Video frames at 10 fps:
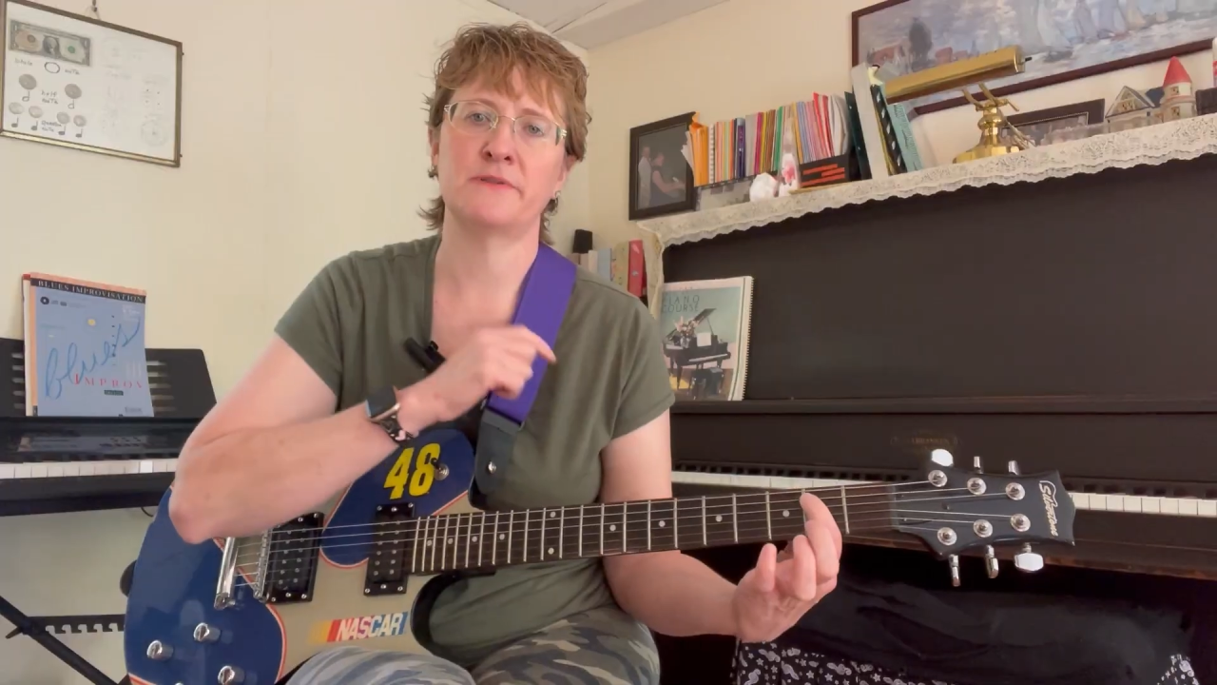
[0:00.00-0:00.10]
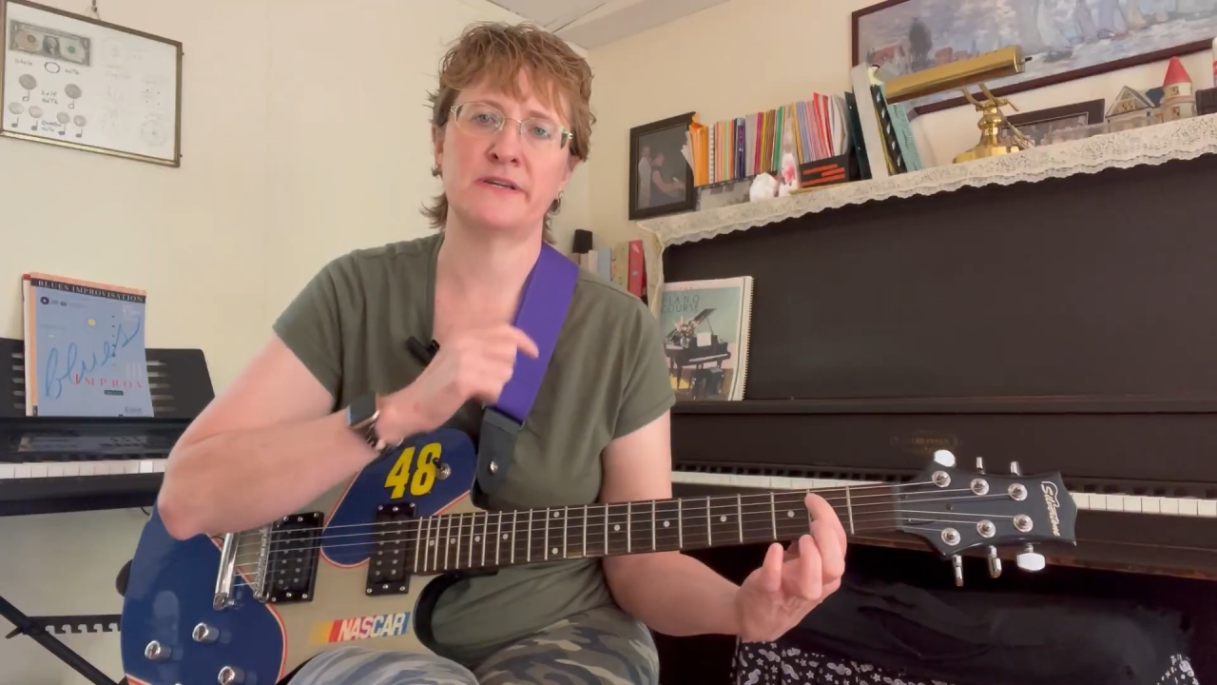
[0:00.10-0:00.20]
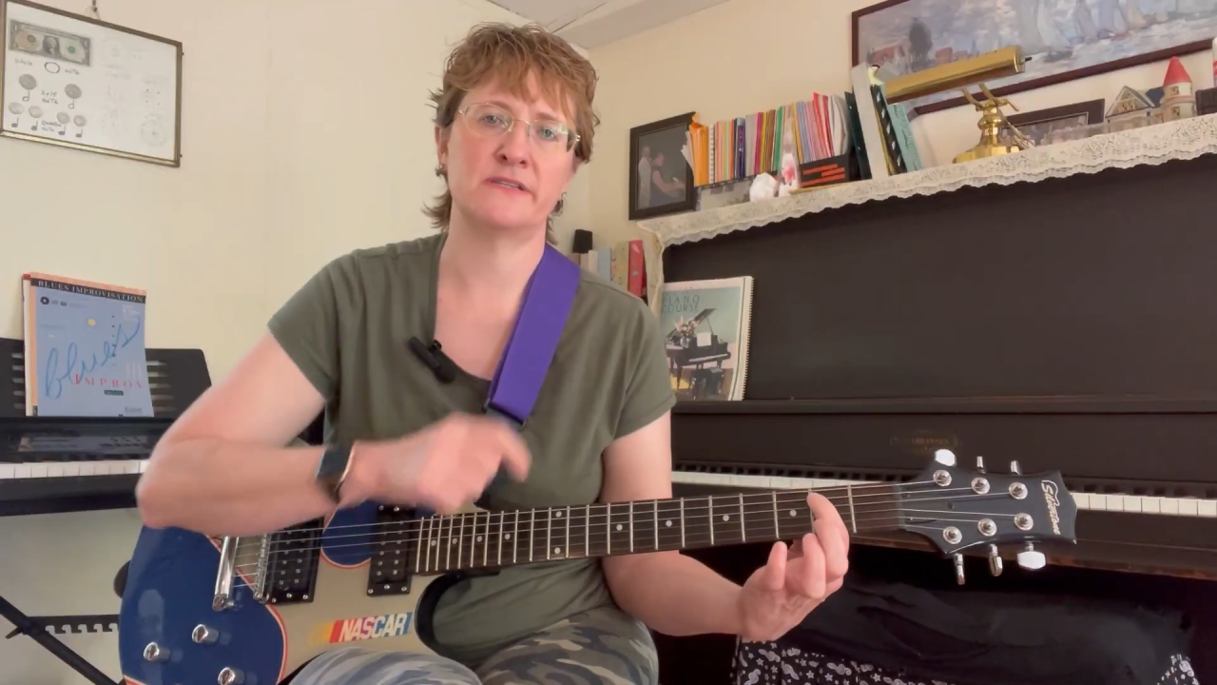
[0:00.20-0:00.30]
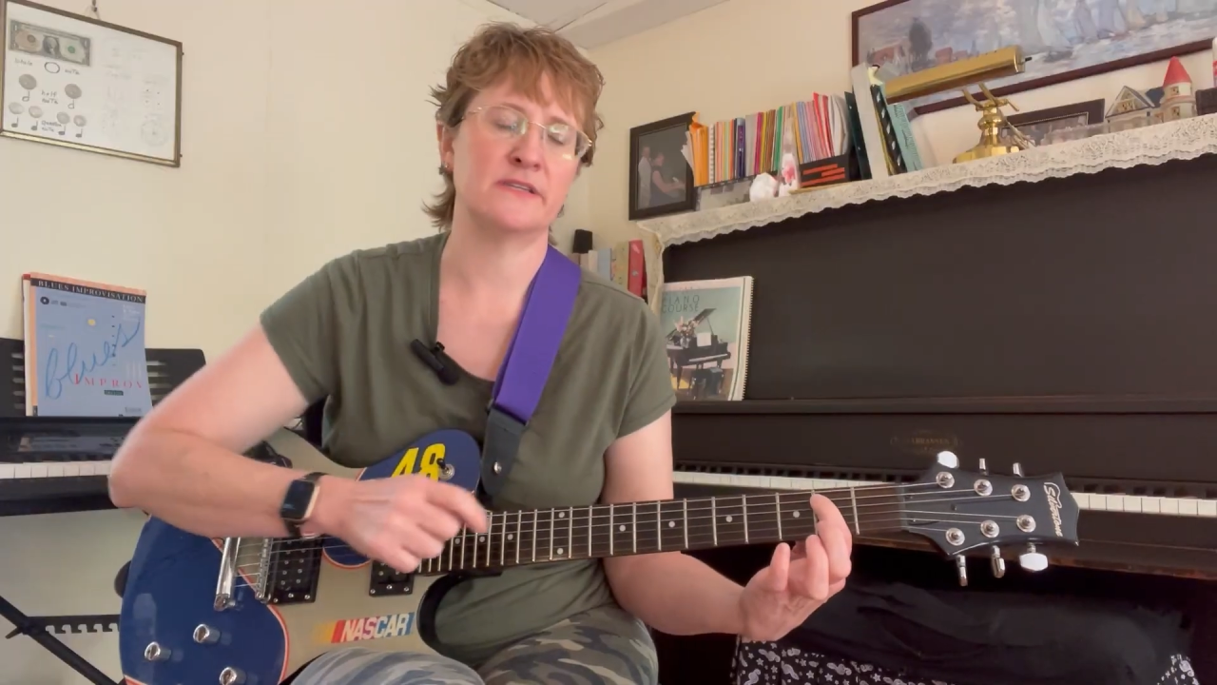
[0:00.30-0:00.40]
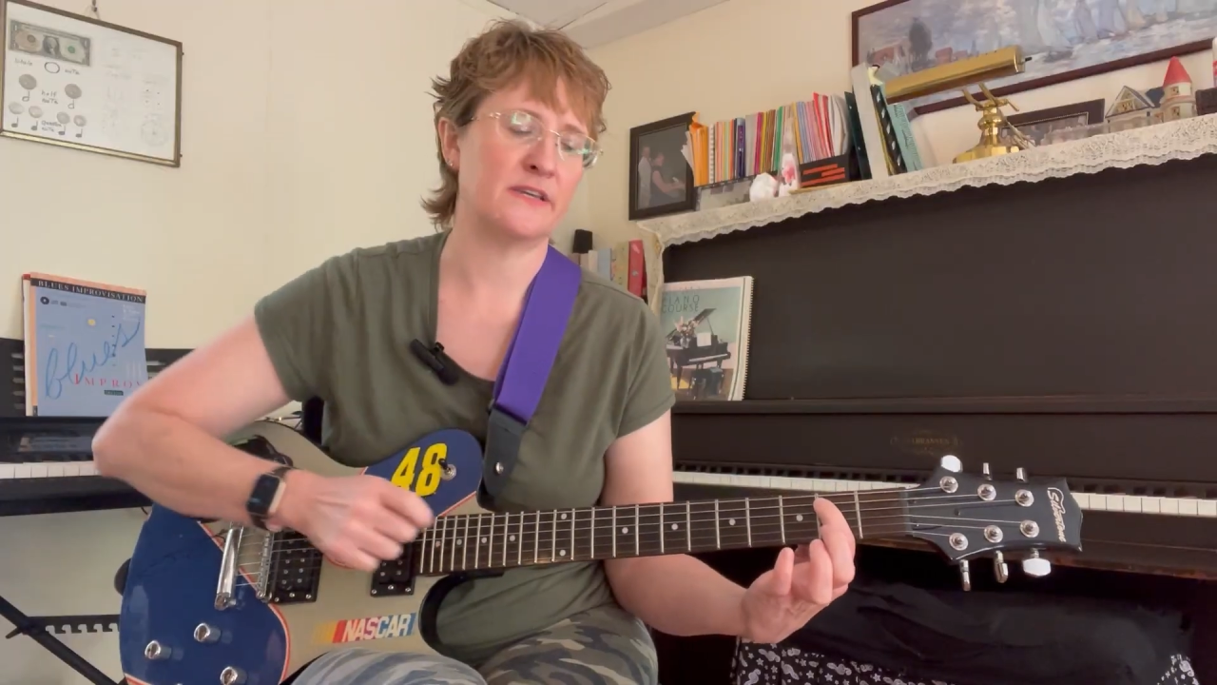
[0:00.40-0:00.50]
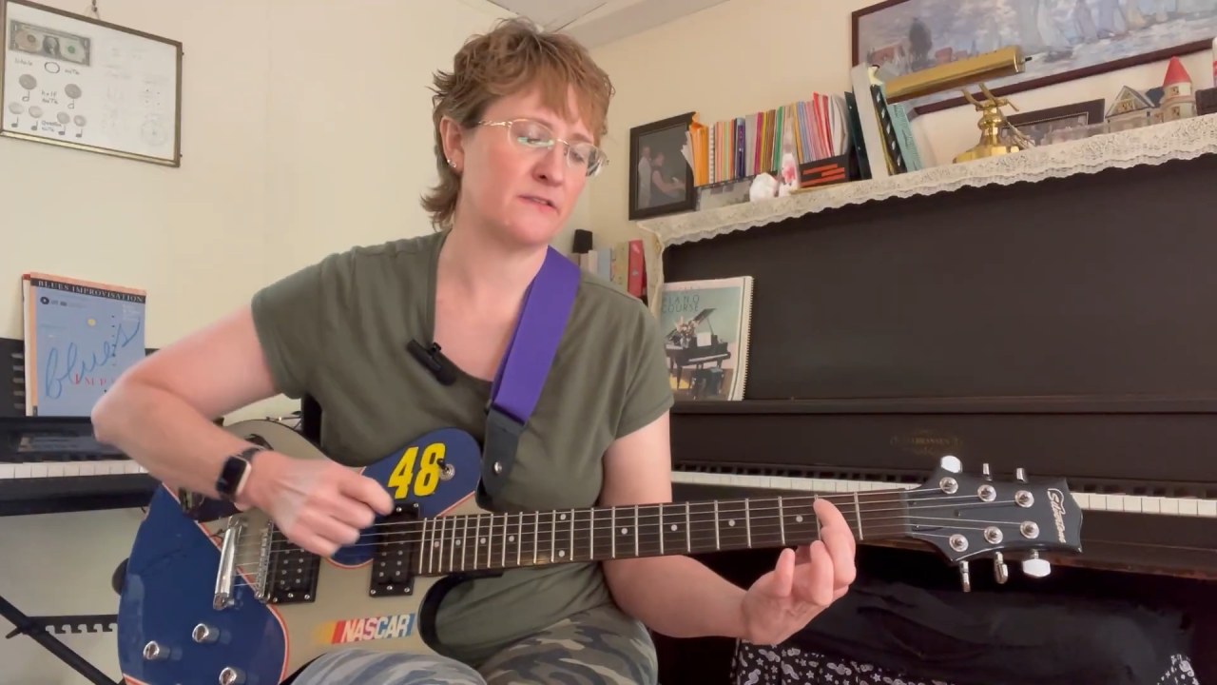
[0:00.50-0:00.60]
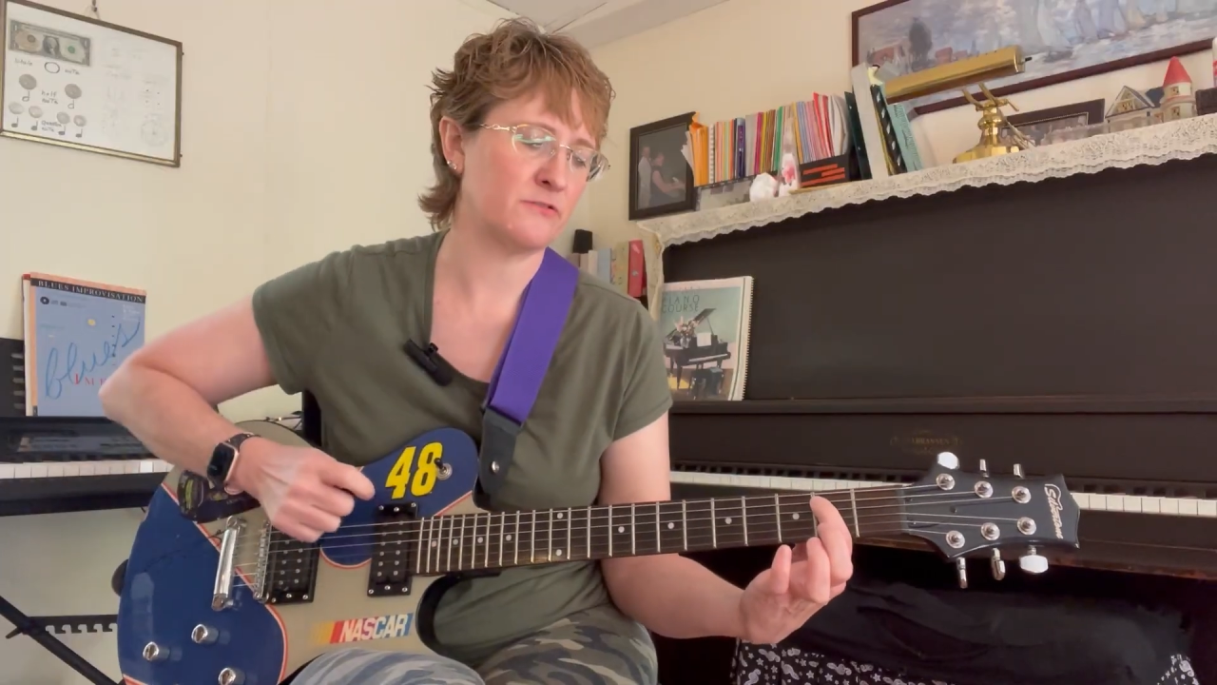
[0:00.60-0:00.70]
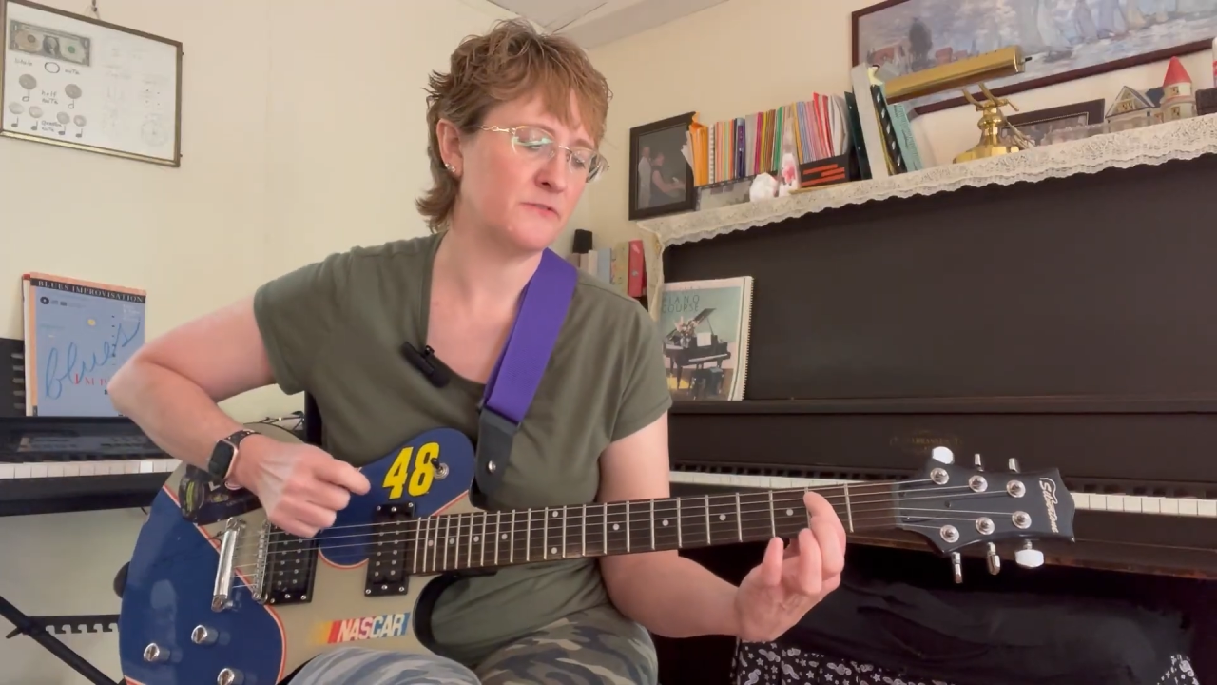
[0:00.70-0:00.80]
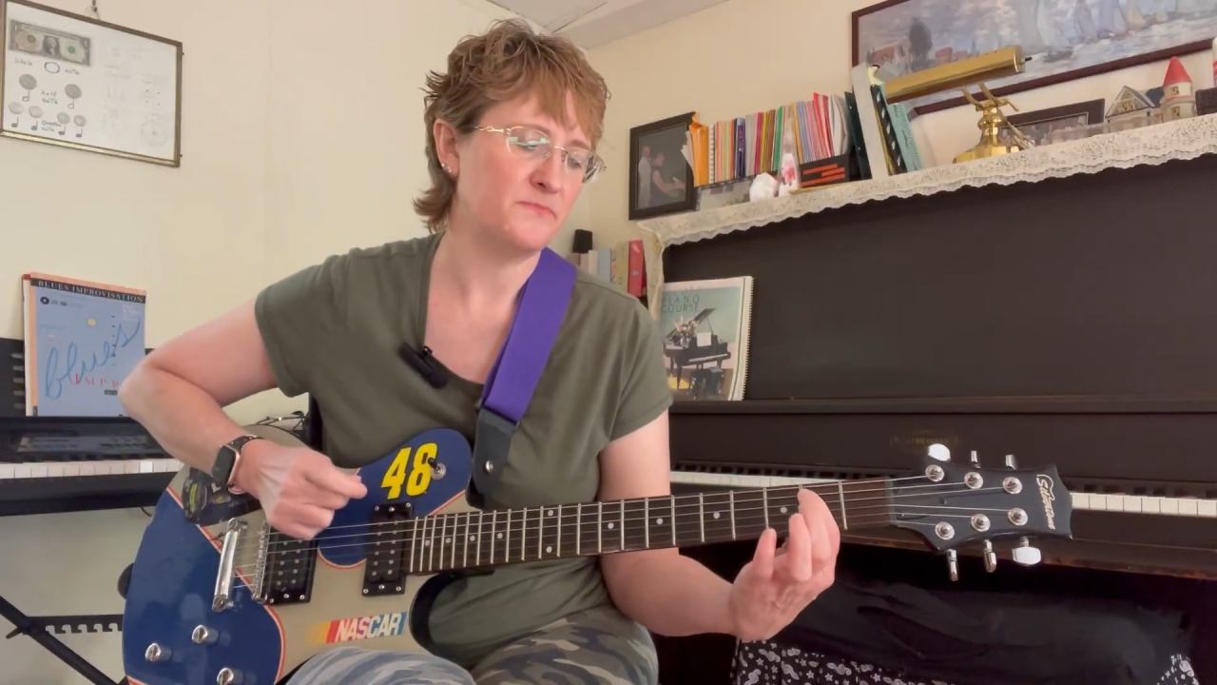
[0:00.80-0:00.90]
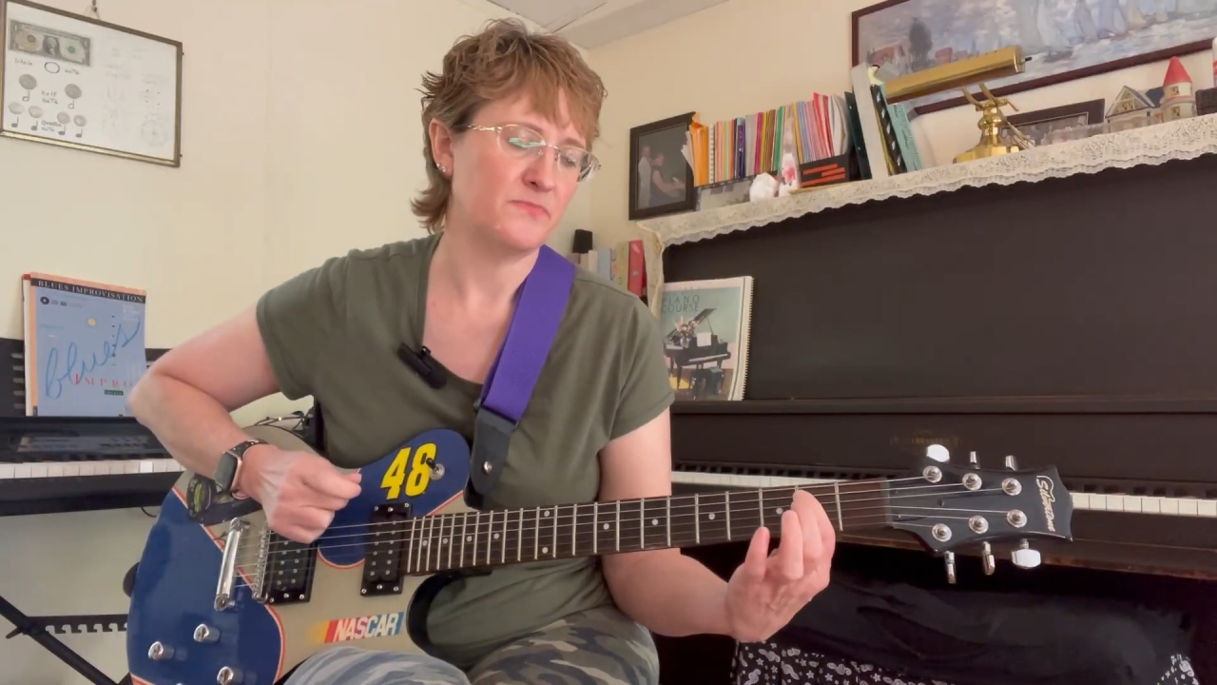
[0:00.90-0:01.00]
played
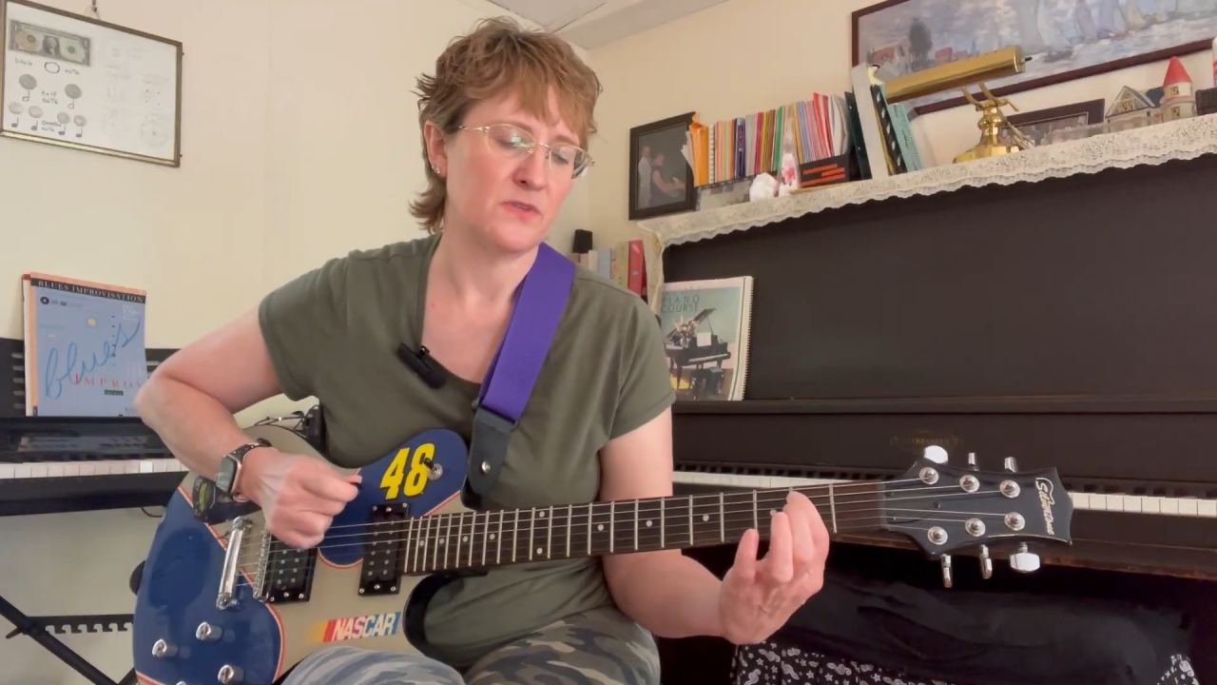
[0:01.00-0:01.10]
together.